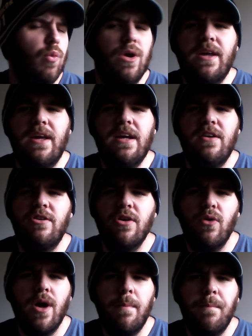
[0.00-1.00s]
One kid
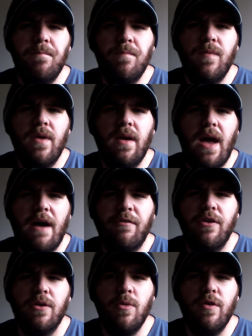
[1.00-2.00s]
showed up
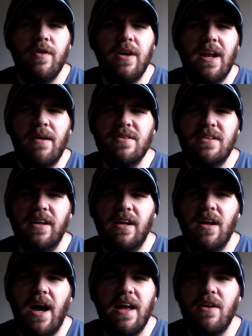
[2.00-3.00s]
halfway through the movie, and I was
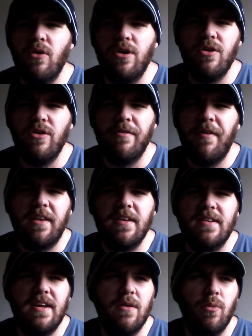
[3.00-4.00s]
like, I had no idea who the fuck
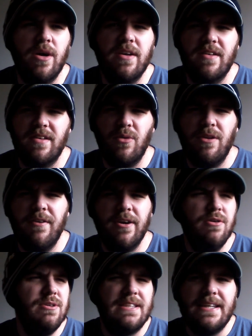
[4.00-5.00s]
this kid was. I was like, what the
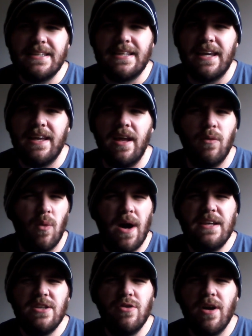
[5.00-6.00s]
fuck? Who's this kid, and
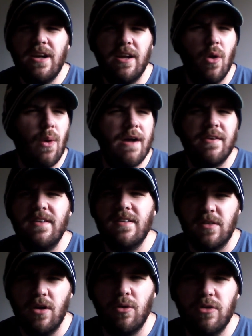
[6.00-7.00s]
why is he trying to go after
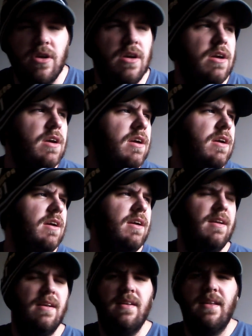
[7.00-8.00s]
this ghost?
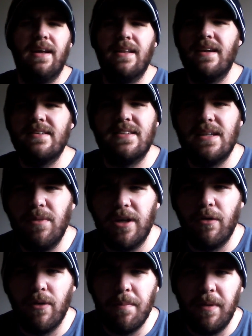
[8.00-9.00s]
Like that doesn't seem
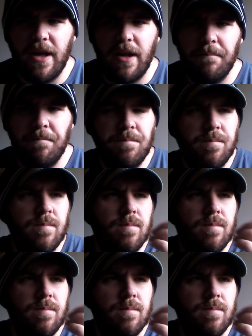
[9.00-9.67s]
like a great plan.